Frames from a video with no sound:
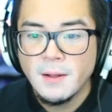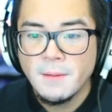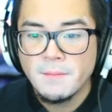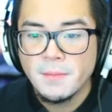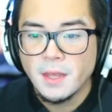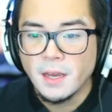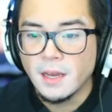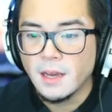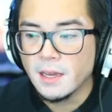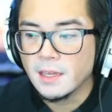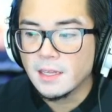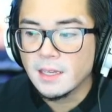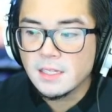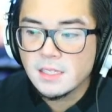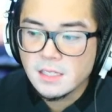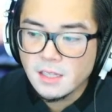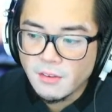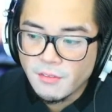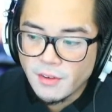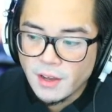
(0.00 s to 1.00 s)
I
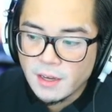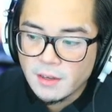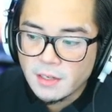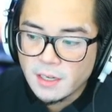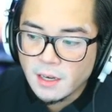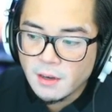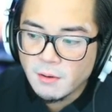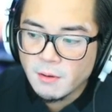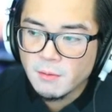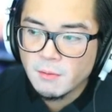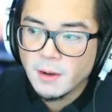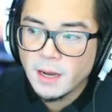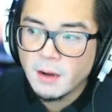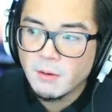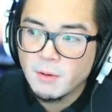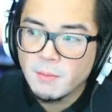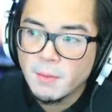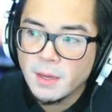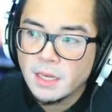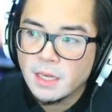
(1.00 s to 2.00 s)
guess they found out, wow,
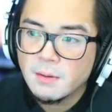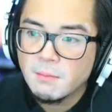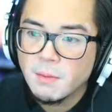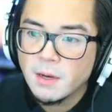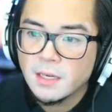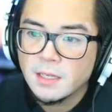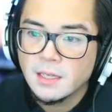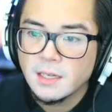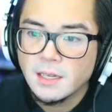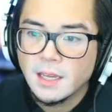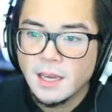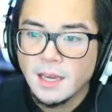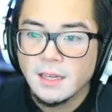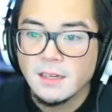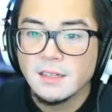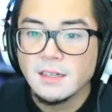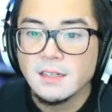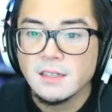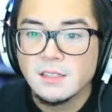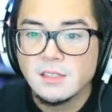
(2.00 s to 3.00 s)
we're making money in
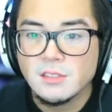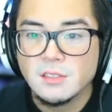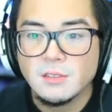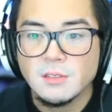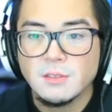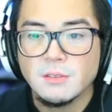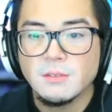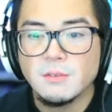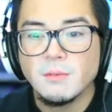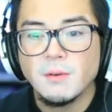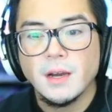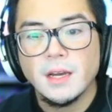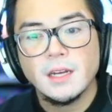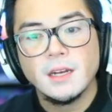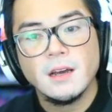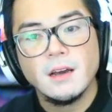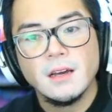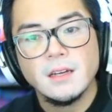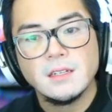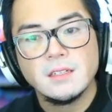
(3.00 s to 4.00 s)
Canada, so why
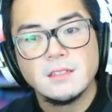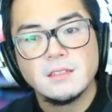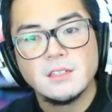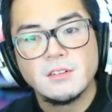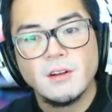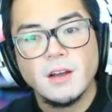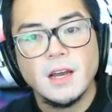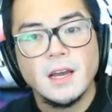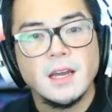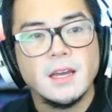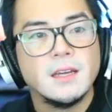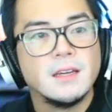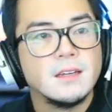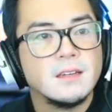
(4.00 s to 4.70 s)
not try